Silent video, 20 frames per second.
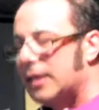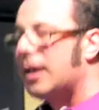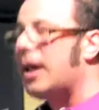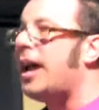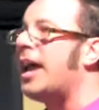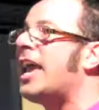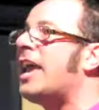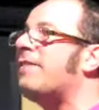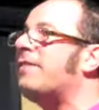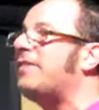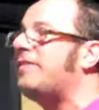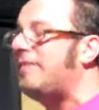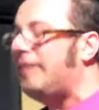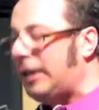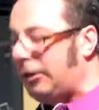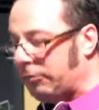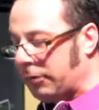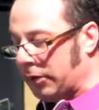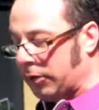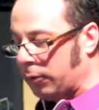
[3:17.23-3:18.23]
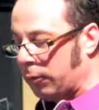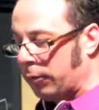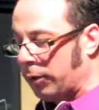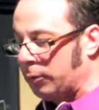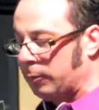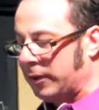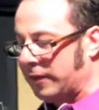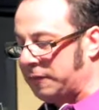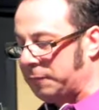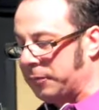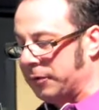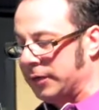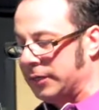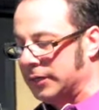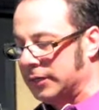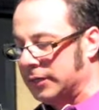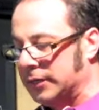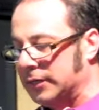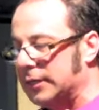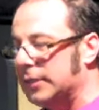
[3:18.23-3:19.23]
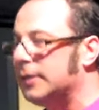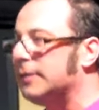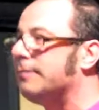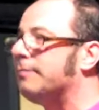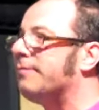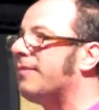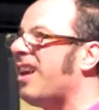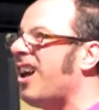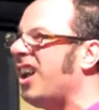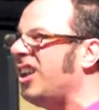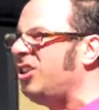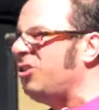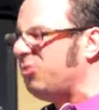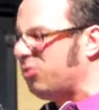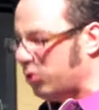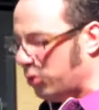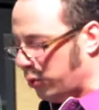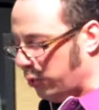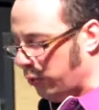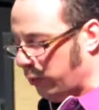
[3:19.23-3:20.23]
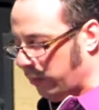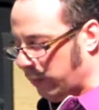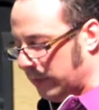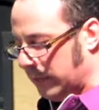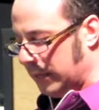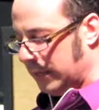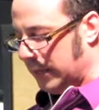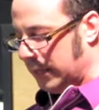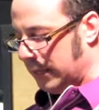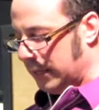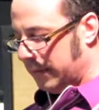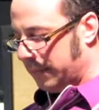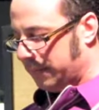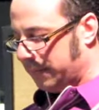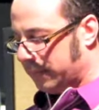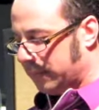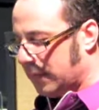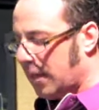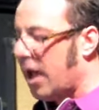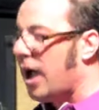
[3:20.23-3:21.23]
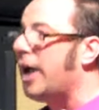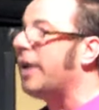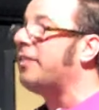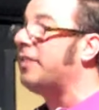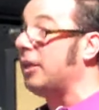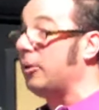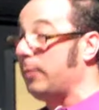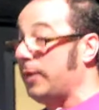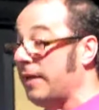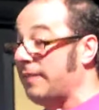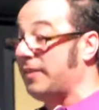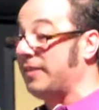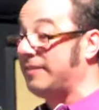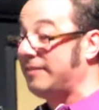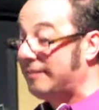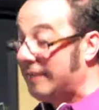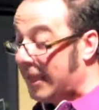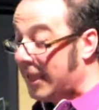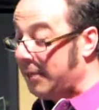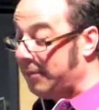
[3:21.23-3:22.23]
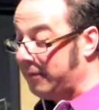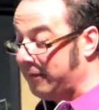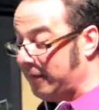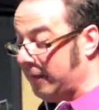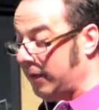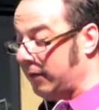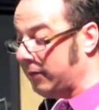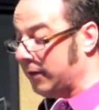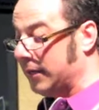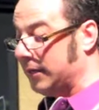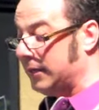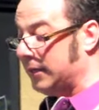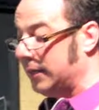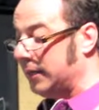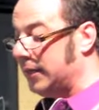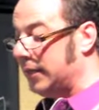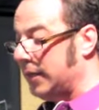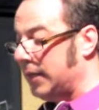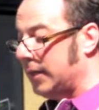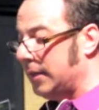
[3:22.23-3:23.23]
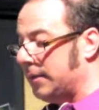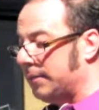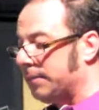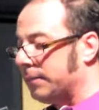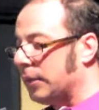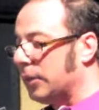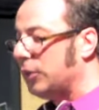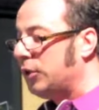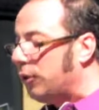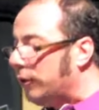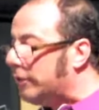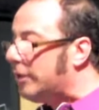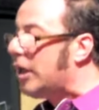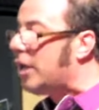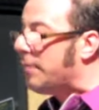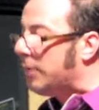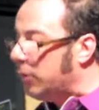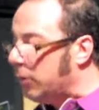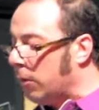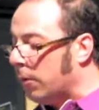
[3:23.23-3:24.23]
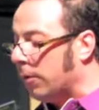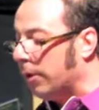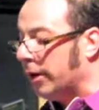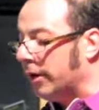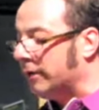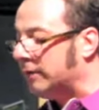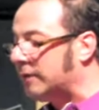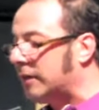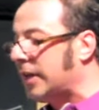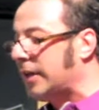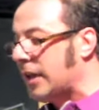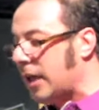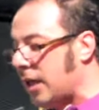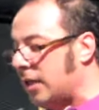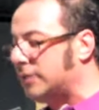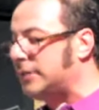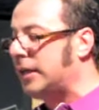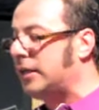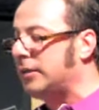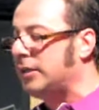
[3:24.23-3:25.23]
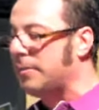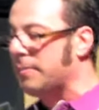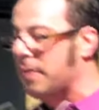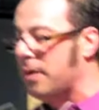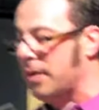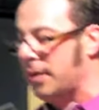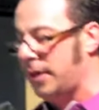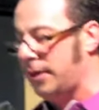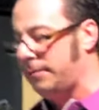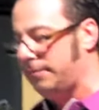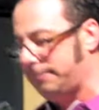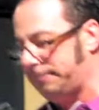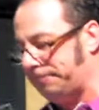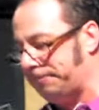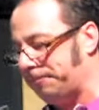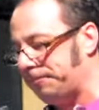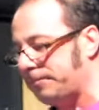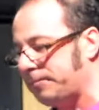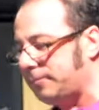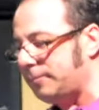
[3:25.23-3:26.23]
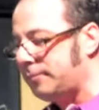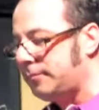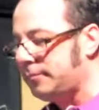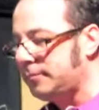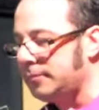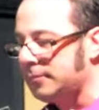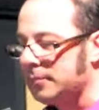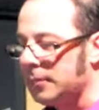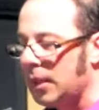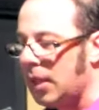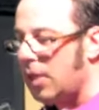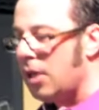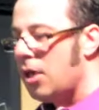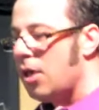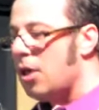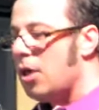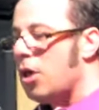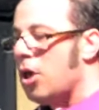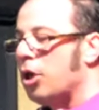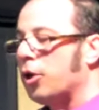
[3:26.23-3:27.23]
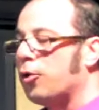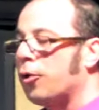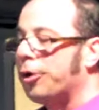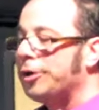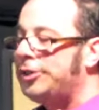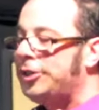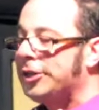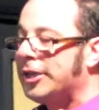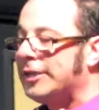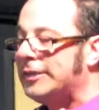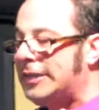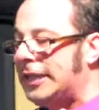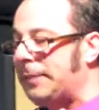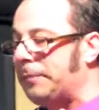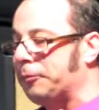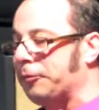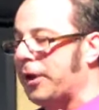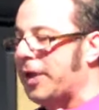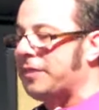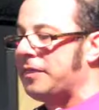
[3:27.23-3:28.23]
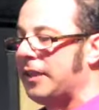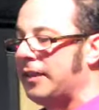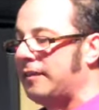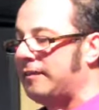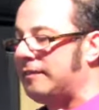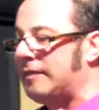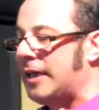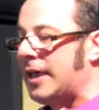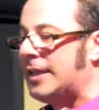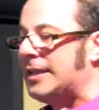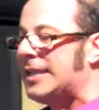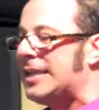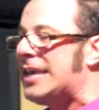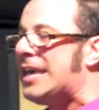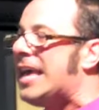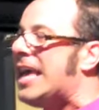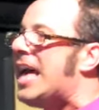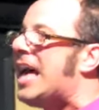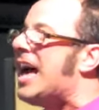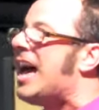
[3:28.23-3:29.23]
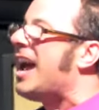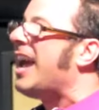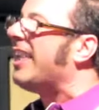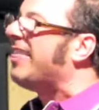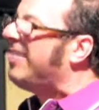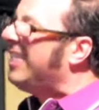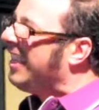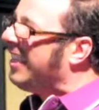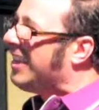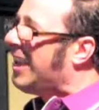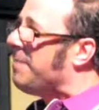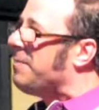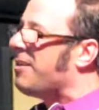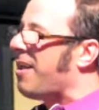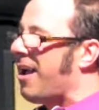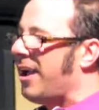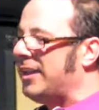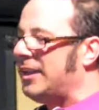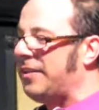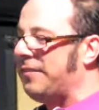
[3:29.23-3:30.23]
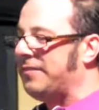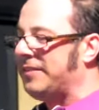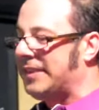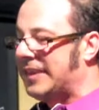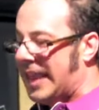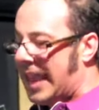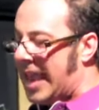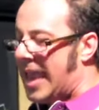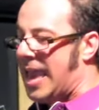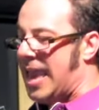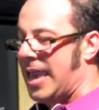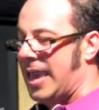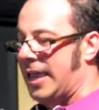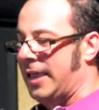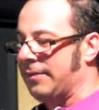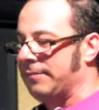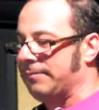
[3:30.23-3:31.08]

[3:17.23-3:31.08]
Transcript: I have a secret, Gord whispered. I do too. I think we have the same secret. You tell me yours, and I'll tell you mine. Gord took a deep breath and said, I think I'm kind of gay.